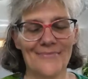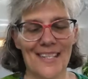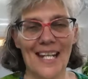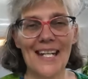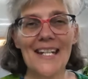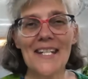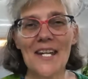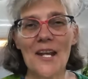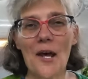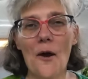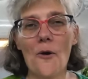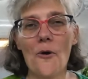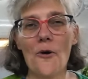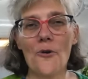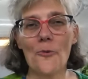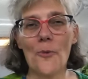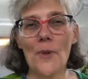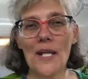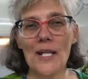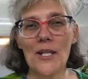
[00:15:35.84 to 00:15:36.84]
That's how
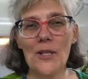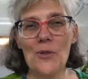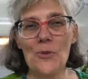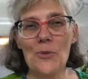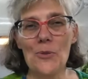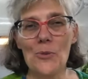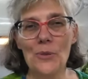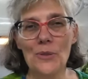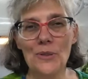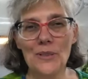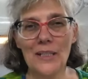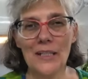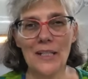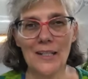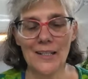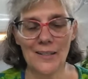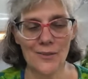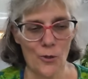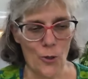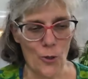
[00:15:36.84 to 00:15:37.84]
quick you
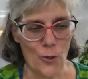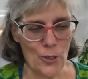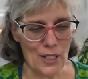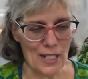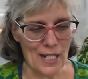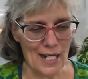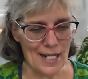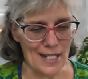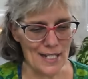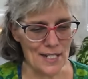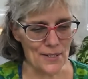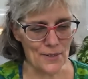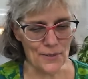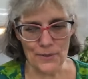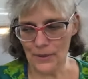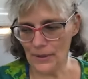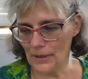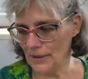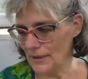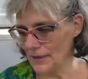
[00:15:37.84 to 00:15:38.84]
organize
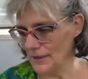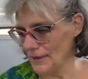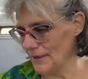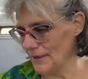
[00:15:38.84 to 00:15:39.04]
your